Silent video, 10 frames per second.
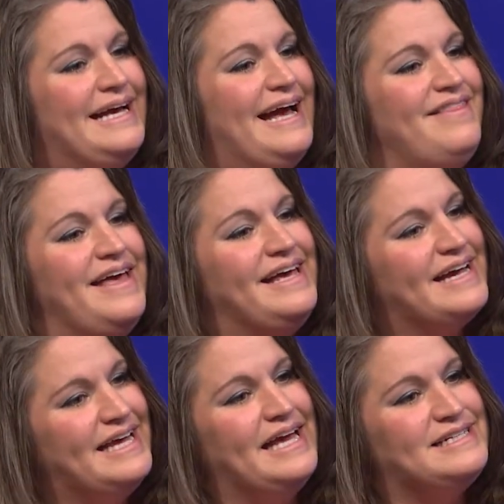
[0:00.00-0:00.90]
and they get
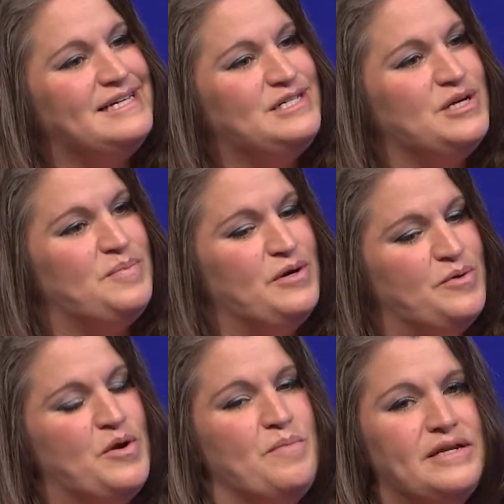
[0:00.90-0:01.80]
connected to
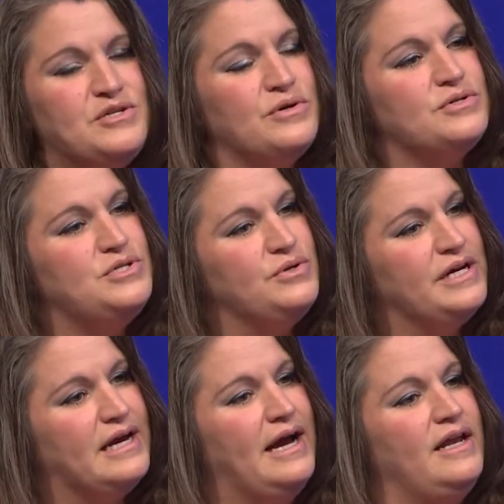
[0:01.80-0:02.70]
peer-to-peer mentors who
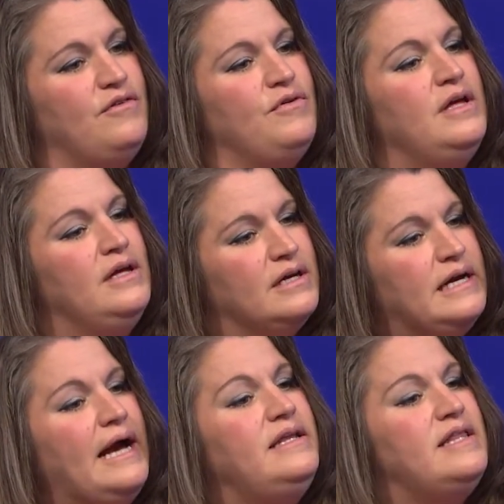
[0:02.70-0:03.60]
can kind of
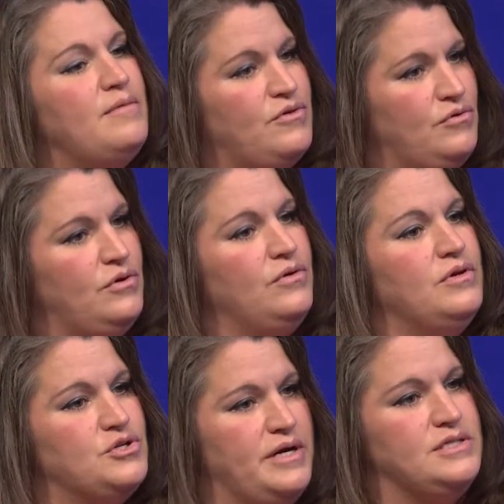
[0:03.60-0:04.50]
guide them through
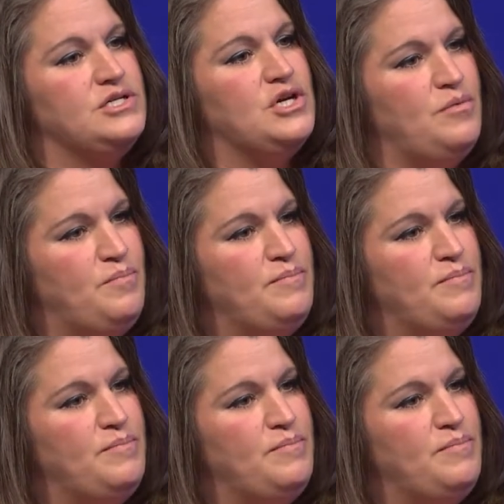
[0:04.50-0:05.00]
the transition